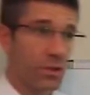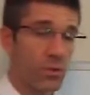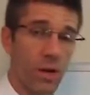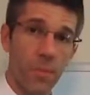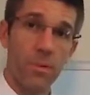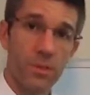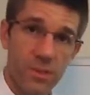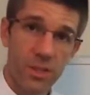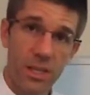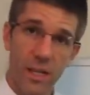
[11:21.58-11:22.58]
2
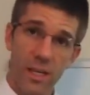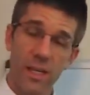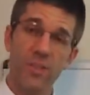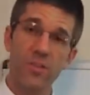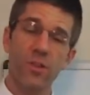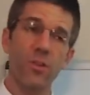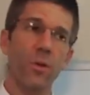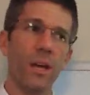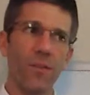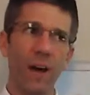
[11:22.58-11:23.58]
numbers is
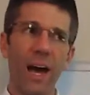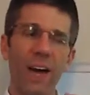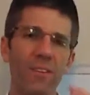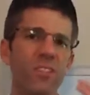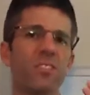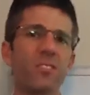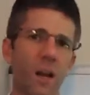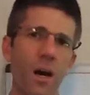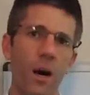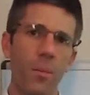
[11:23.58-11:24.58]
2. If I have a
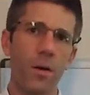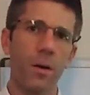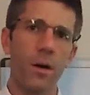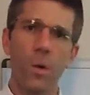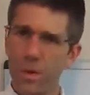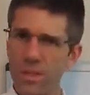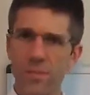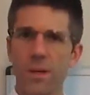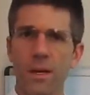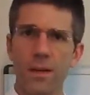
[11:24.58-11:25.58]
sum, what does
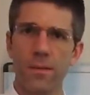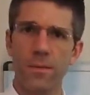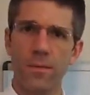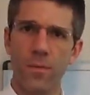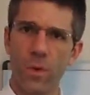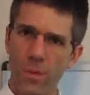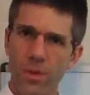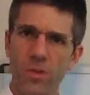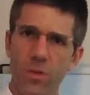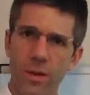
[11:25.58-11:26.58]
it mean? What am
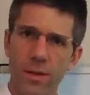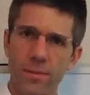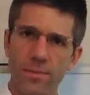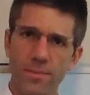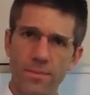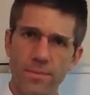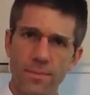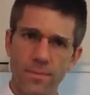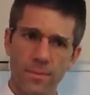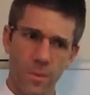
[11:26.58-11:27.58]
I doing?
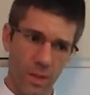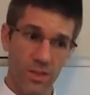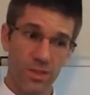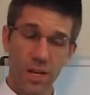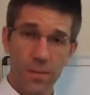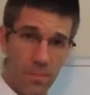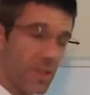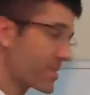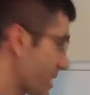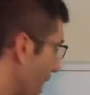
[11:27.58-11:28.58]
Well, a sum means